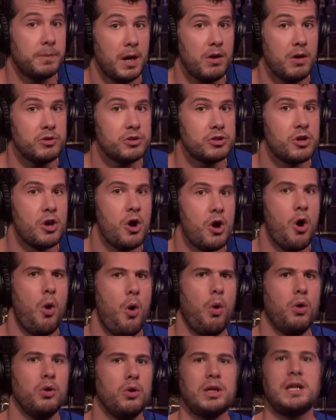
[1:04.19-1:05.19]
approach,
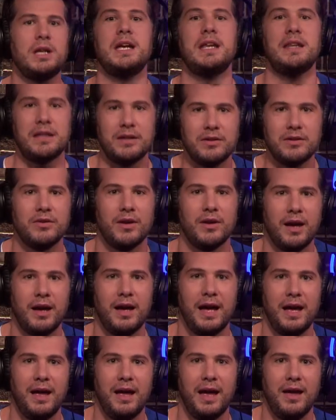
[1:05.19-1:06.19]
or looking at this
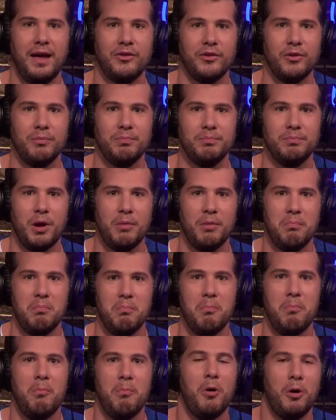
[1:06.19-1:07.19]
uh, as a, a
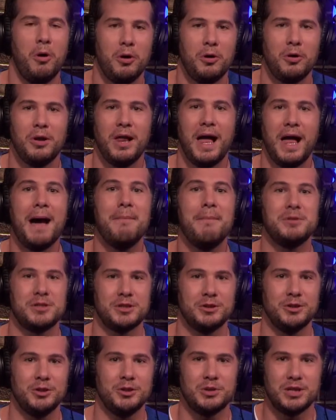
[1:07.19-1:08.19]
moral
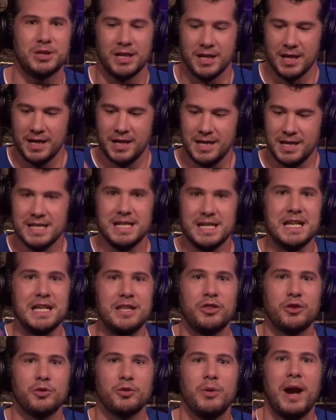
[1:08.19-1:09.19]
absolute
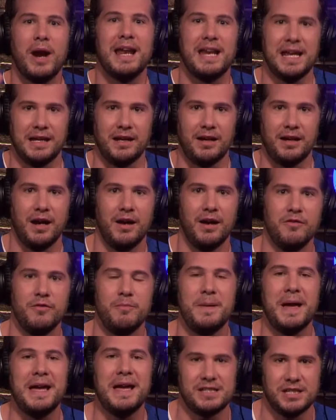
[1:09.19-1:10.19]
de-threading
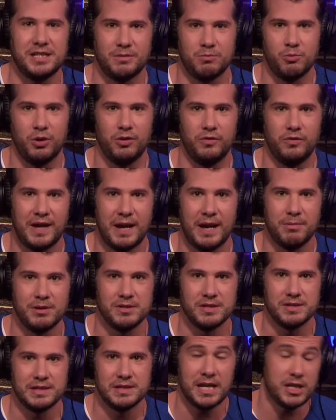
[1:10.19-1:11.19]
of basic moral fiber
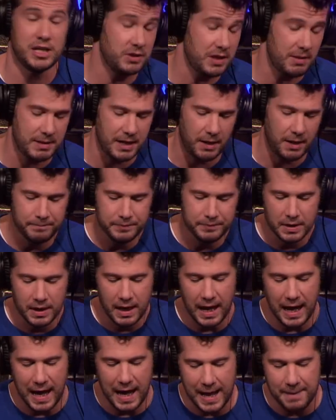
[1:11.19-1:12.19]
in society? You let me know.
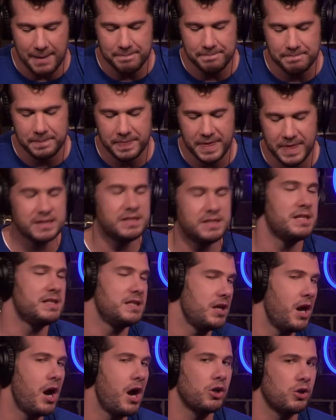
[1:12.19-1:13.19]
Um, this is
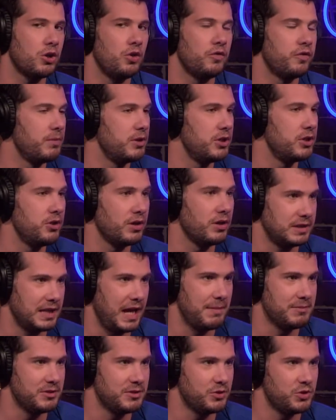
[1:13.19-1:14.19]
the article from the New York
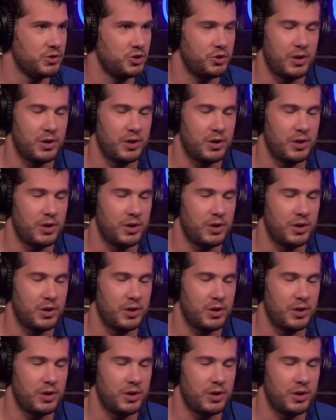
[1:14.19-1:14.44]
Times. This was